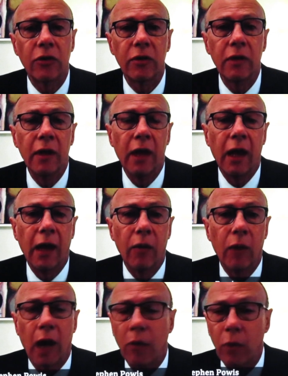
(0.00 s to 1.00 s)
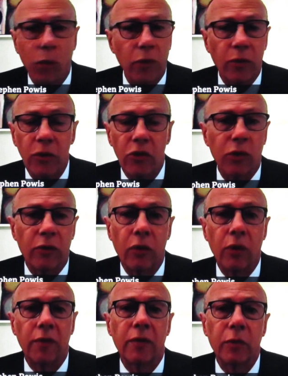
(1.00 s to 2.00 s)
the action, and we want to ensure,
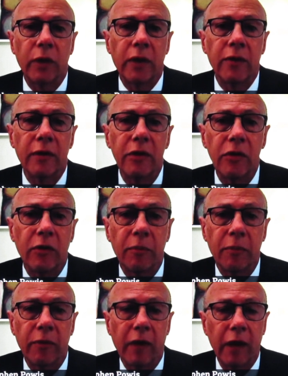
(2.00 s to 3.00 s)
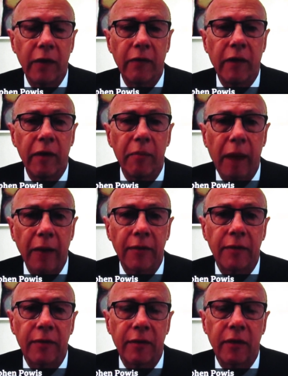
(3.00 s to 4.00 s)
of course, that we continue to provide the very
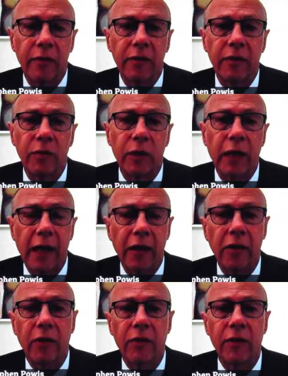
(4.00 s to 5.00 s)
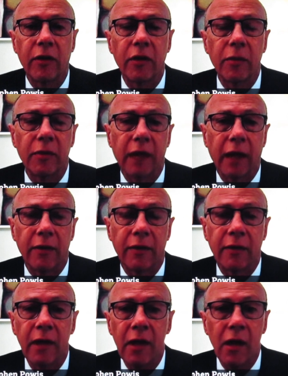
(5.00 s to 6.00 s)
best services we can under the
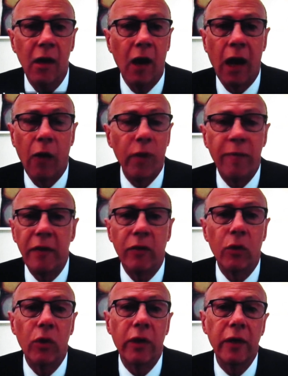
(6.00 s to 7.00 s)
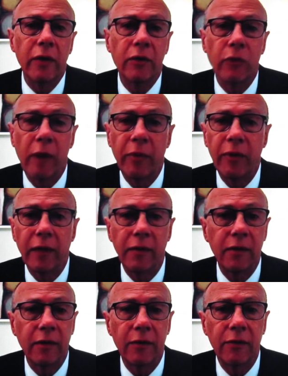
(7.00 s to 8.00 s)
circumstances. We've been talking to
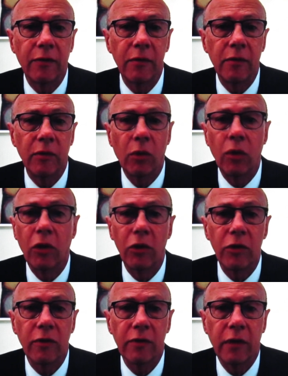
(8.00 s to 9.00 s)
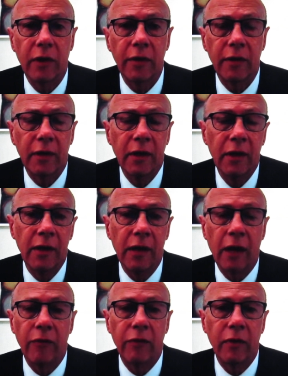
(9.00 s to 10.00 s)
representatives from the Royal College of Nursing
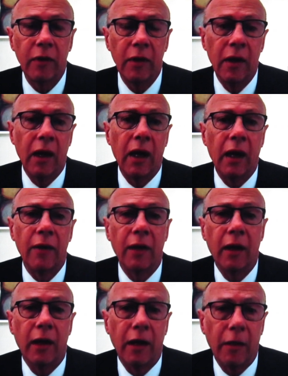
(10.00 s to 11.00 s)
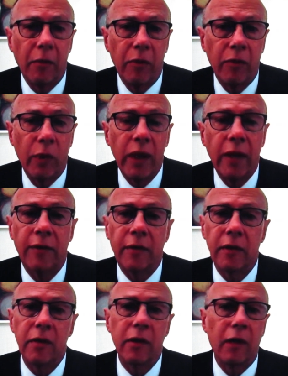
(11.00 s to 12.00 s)
now for a number of
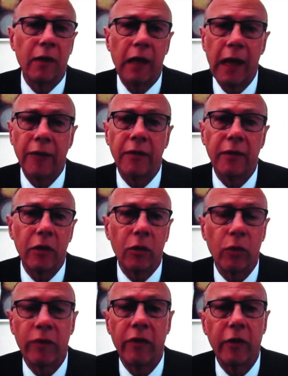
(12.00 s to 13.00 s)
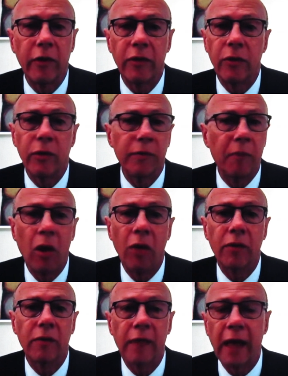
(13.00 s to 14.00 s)
weeks, and the letter that you're referring to is
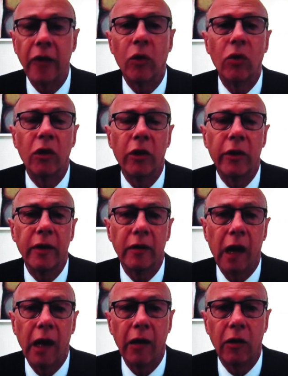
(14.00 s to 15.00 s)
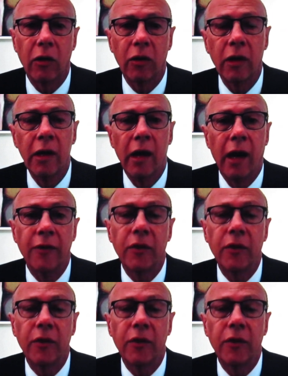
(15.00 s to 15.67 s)
part of that ongoing dialogue,